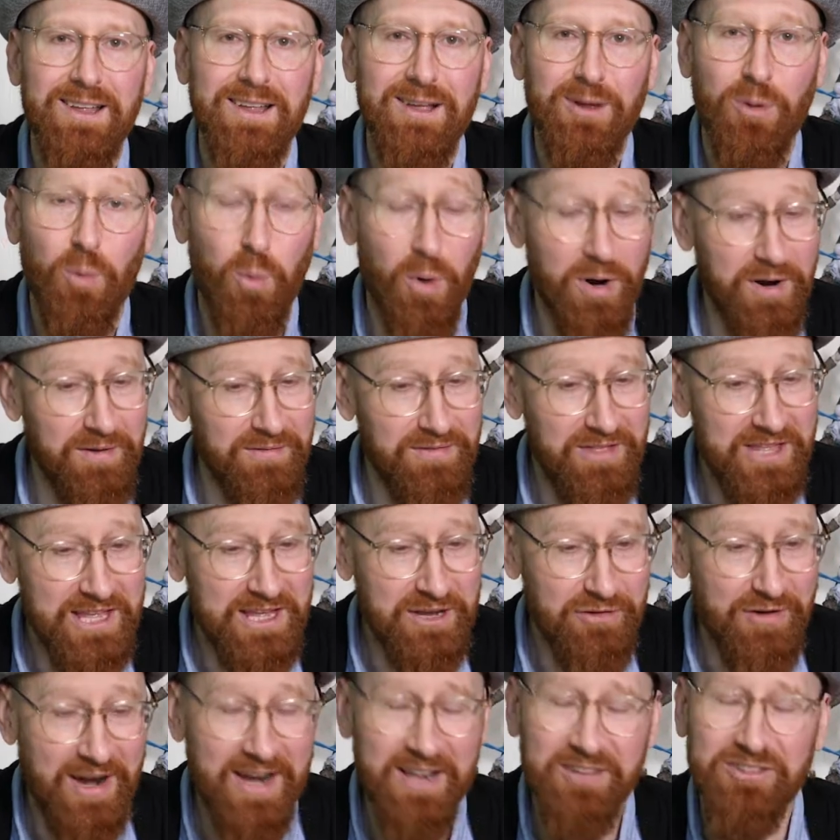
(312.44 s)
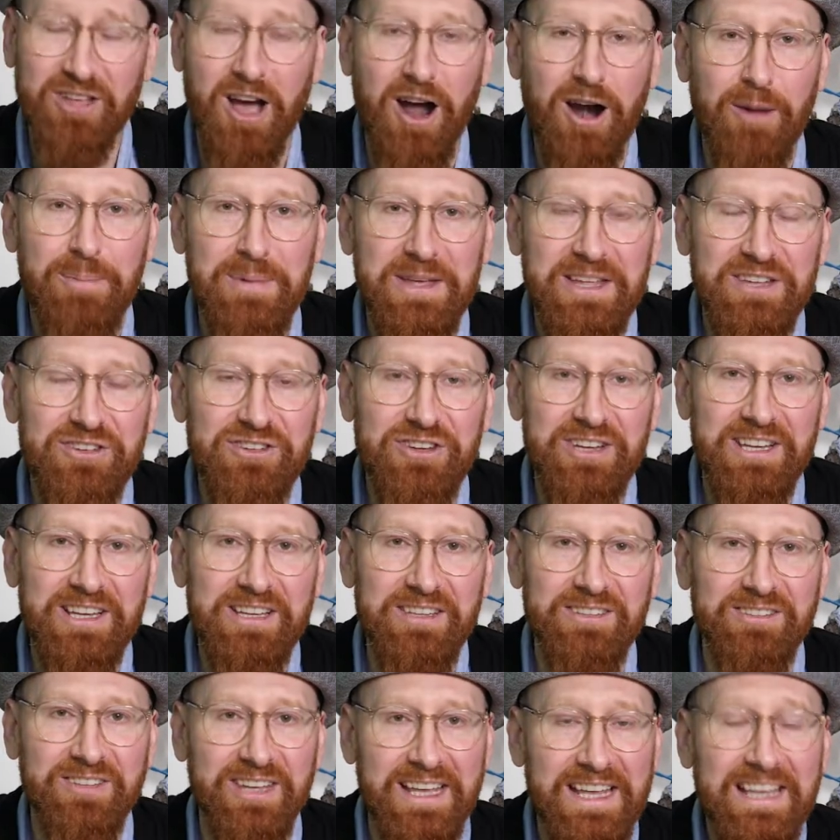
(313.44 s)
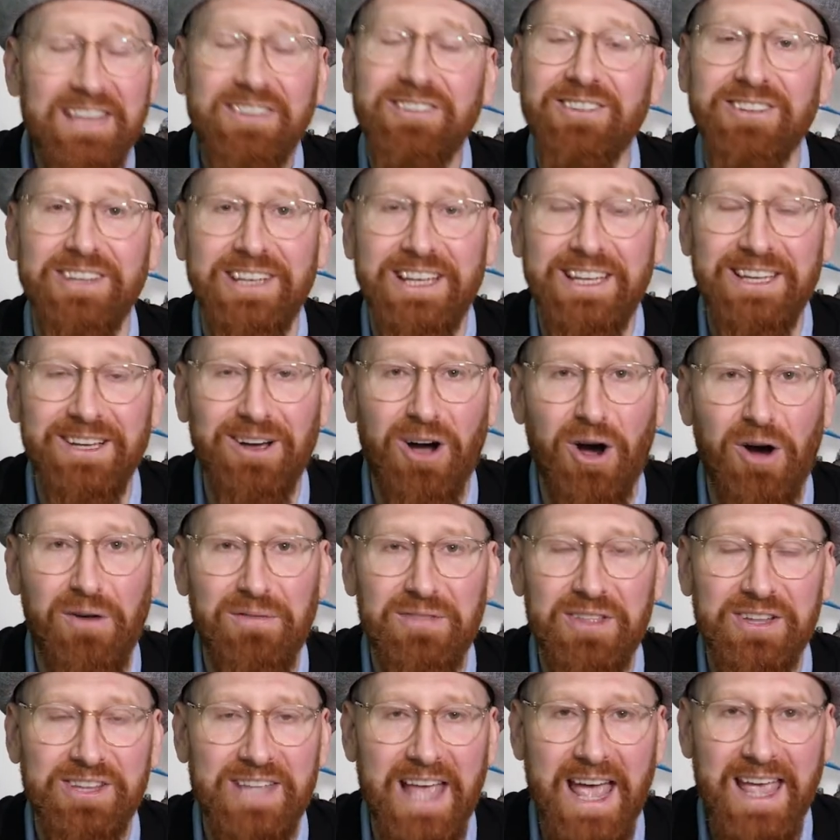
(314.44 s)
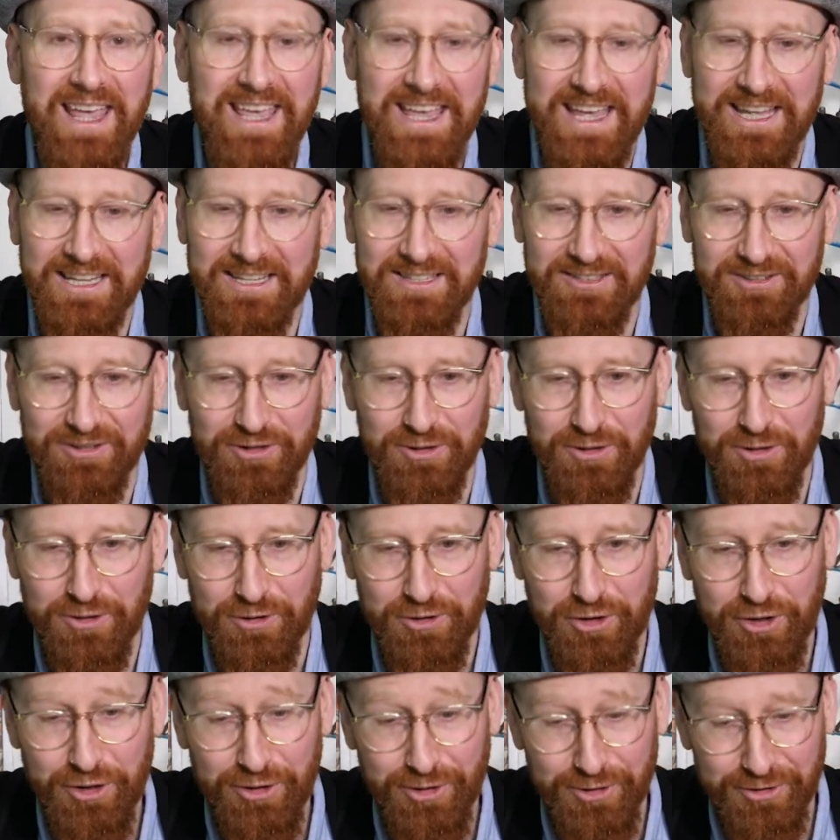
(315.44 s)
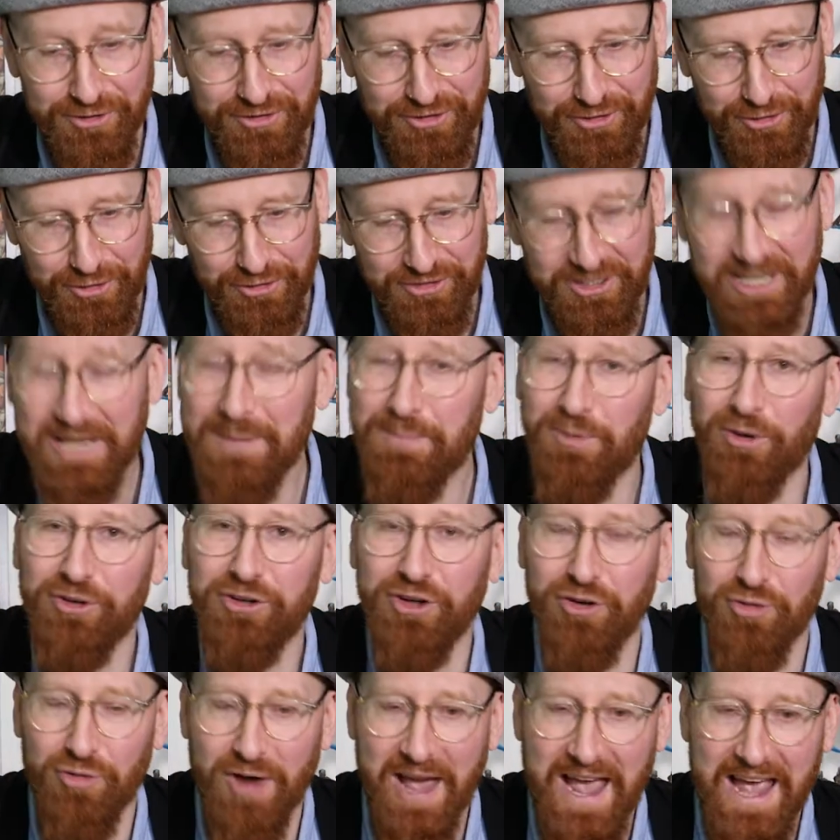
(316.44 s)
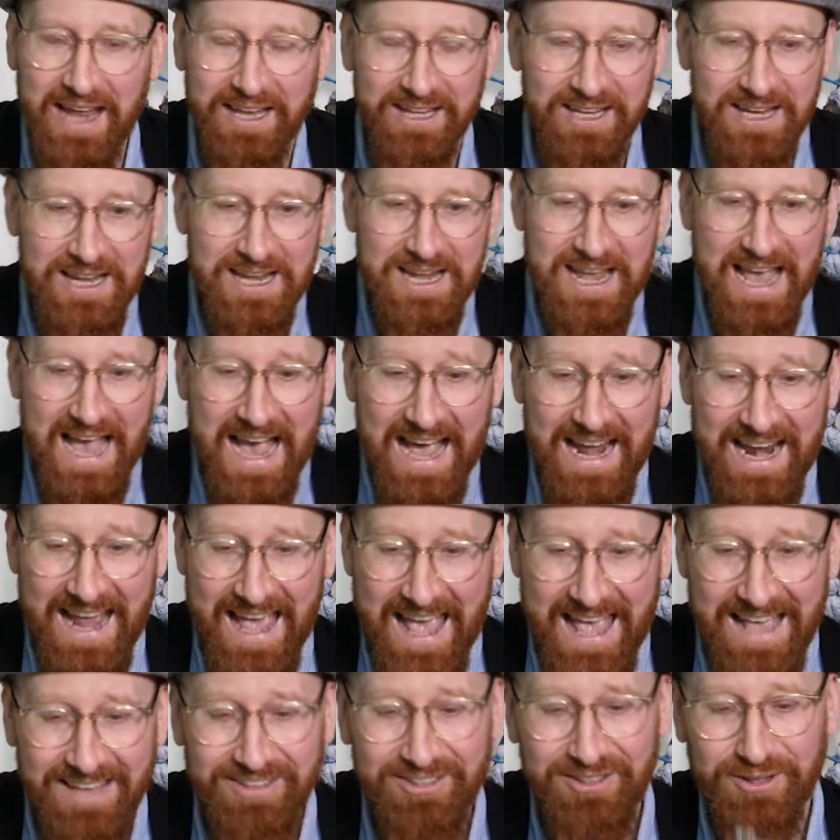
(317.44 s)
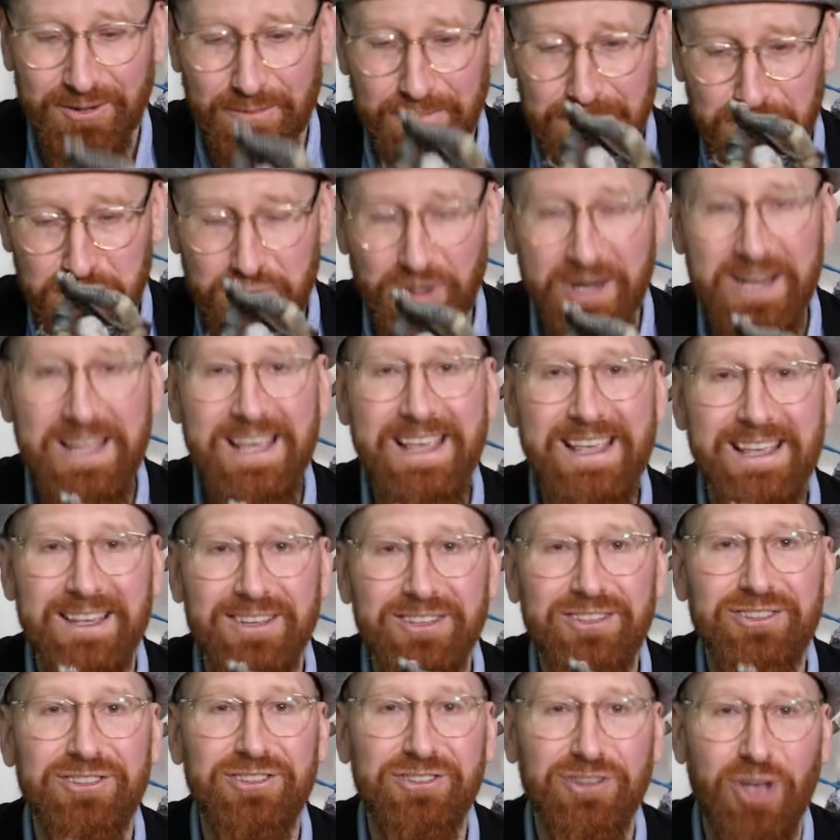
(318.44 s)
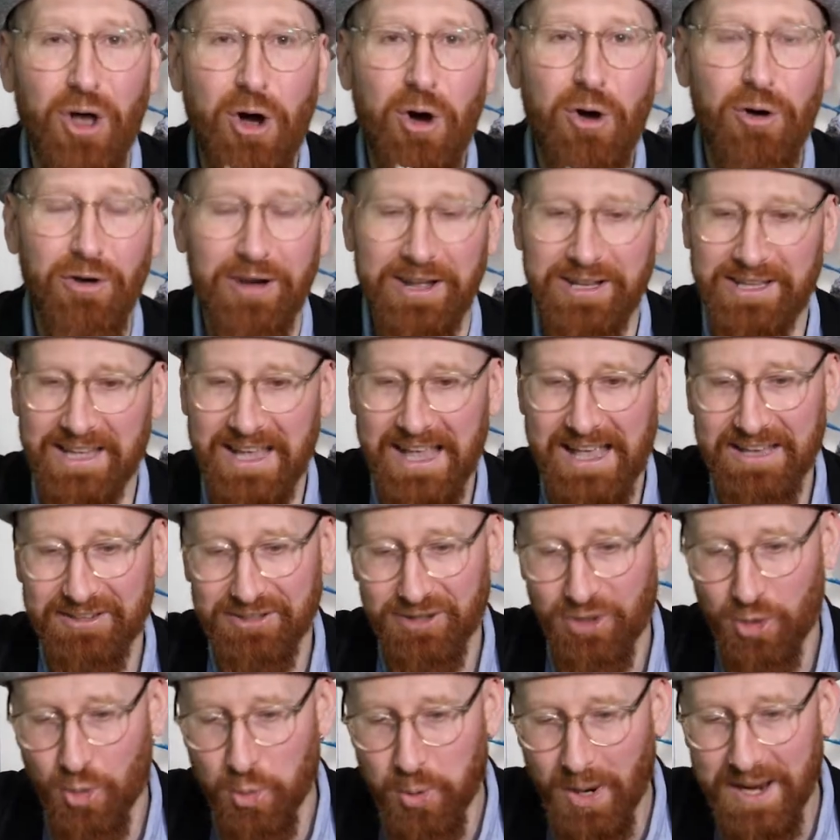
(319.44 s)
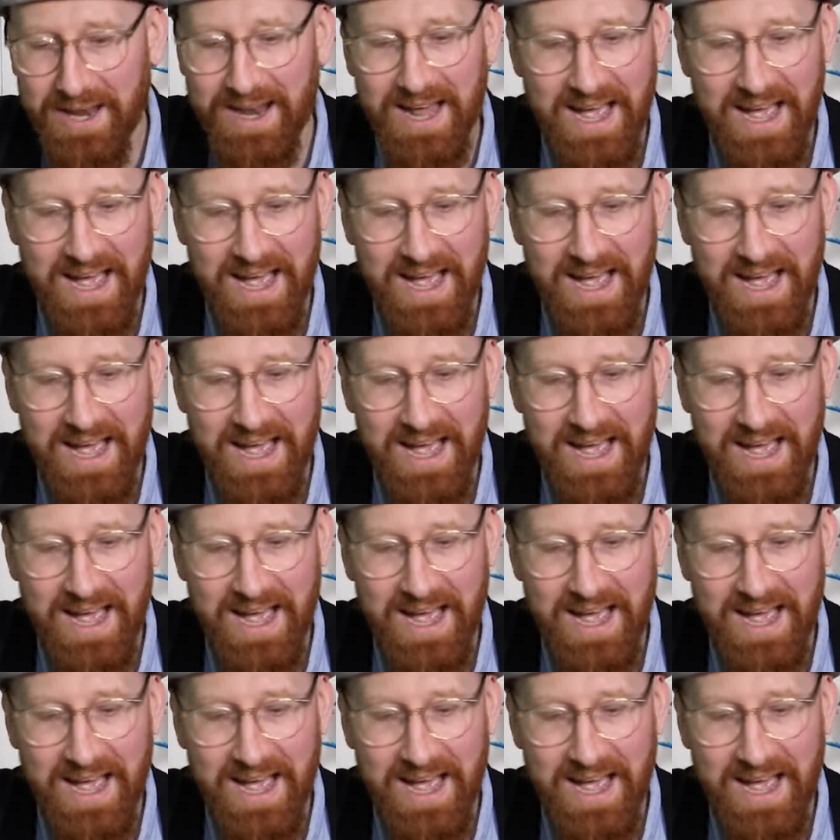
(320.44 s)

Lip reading: one of the greatest RPGs easily of the decade. So kudos to CD Projekt Red, and it is pretty solid. It is quite a